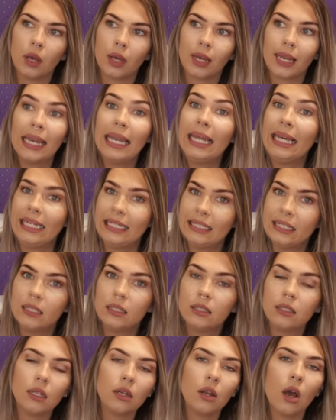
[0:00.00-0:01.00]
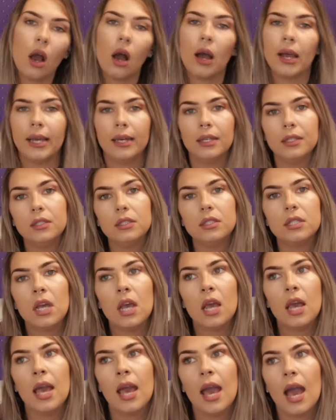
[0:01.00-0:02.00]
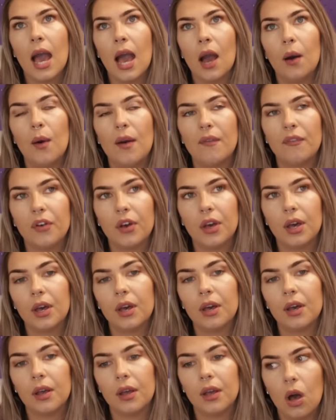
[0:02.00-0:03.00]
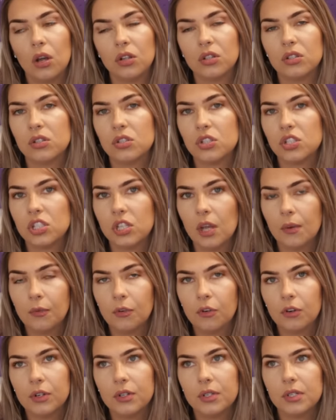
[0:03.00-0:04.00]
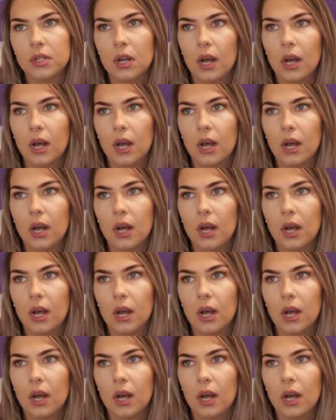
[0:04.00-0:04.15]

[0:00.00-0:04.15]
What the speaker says: cleaned and ironed. However, on some cruise